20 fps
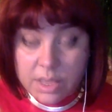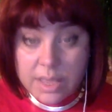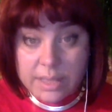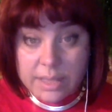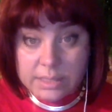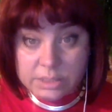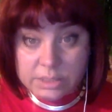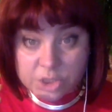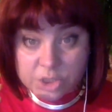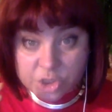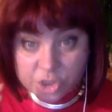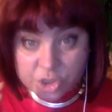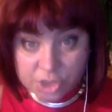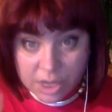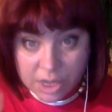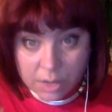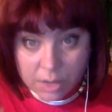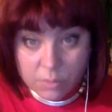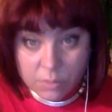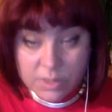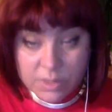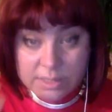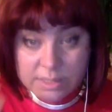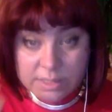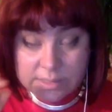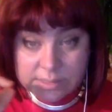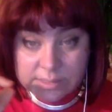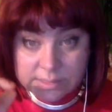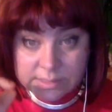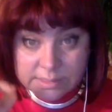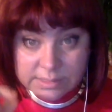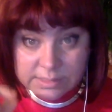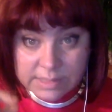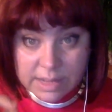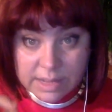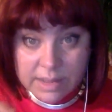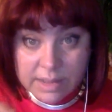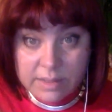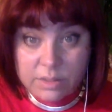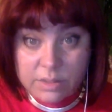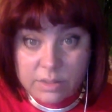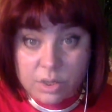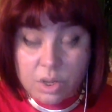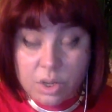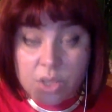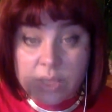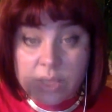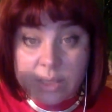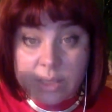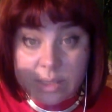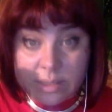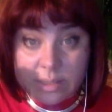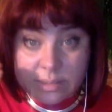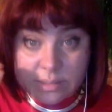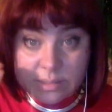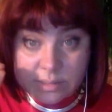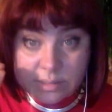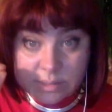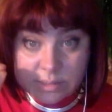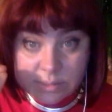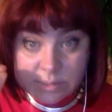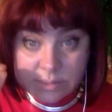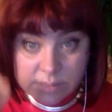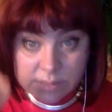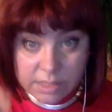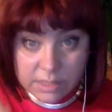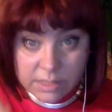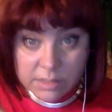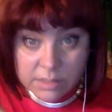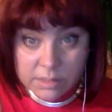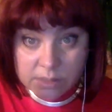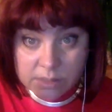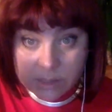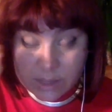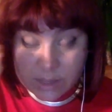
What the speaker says: And Shaula is a star in the sting,